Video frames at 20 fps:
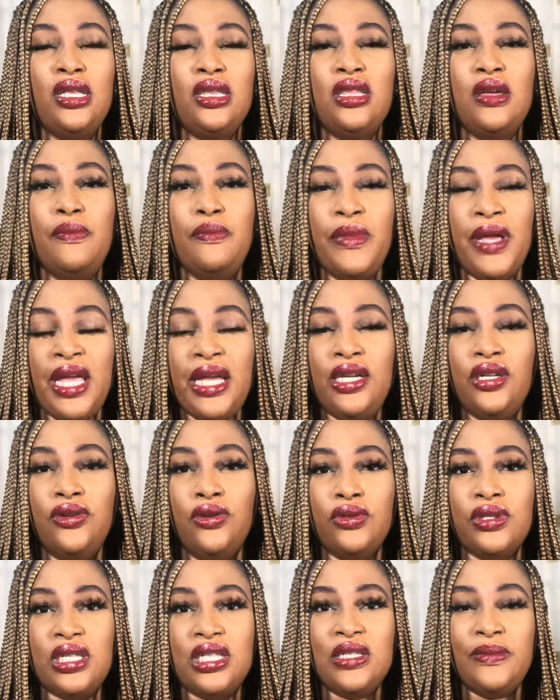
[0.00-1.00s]
the main
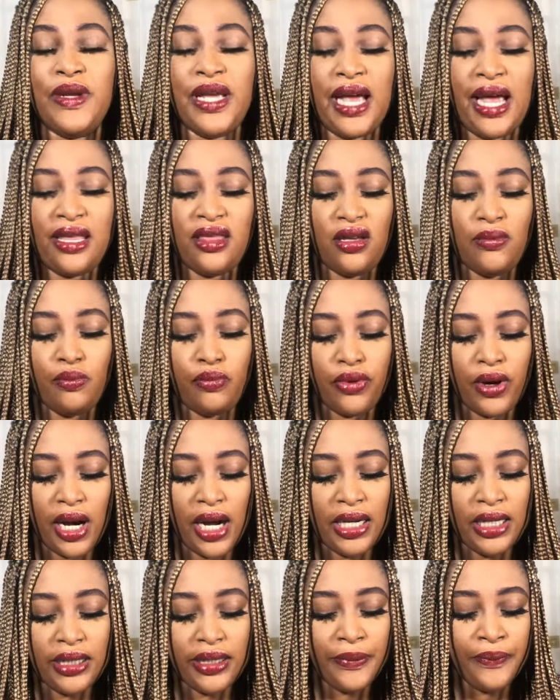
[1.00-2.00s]
noses behind the
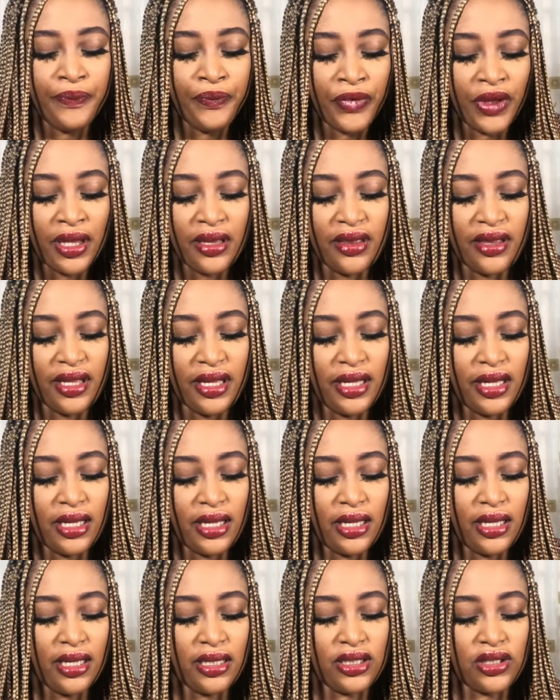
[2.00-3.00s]
brand.
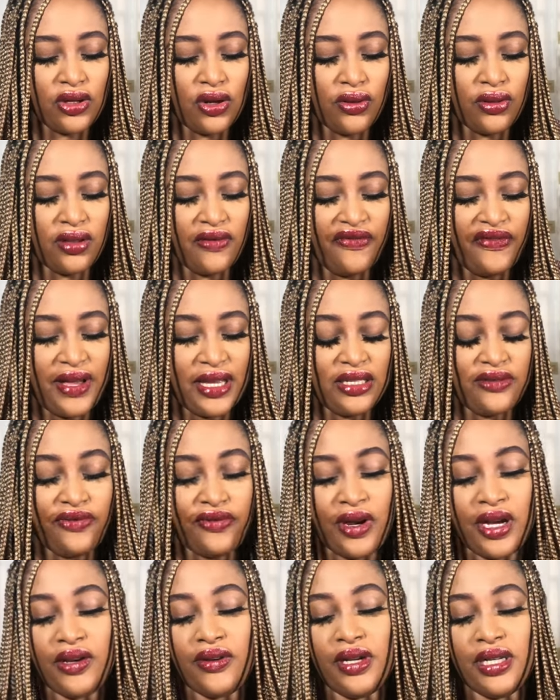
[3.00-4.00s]
The so the first
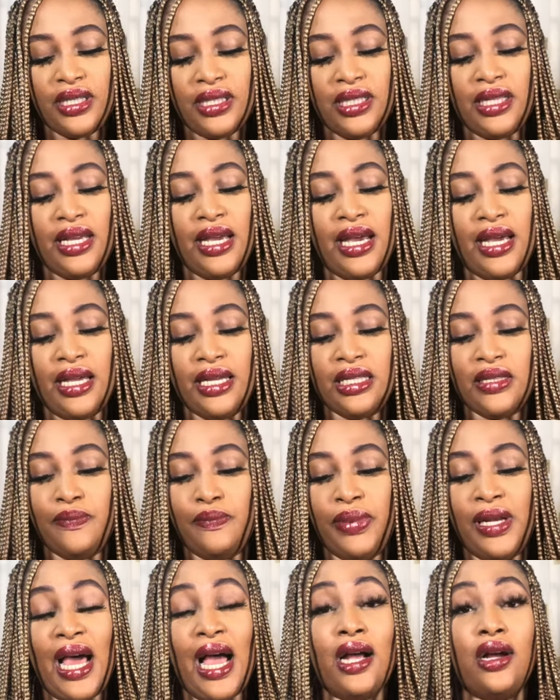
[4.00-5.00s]
fragrance here is
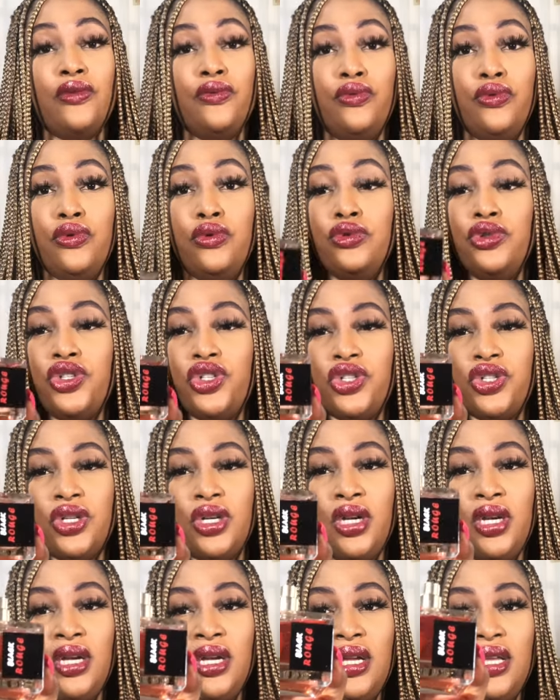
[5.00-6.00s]
Black Rouge.
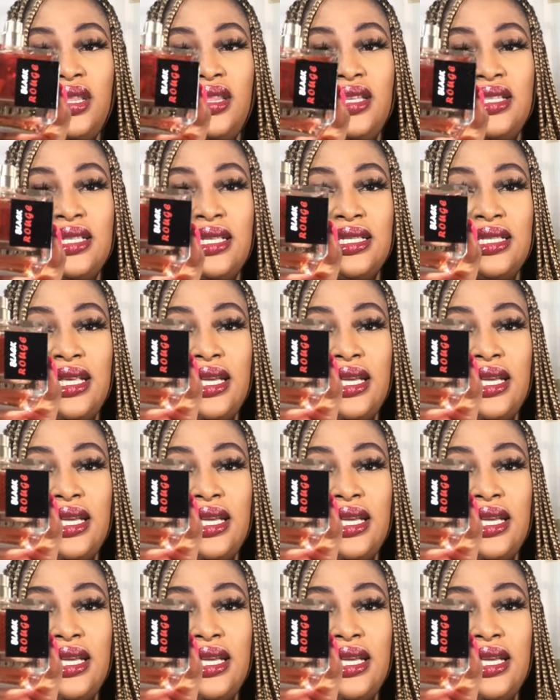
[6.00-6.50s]
This is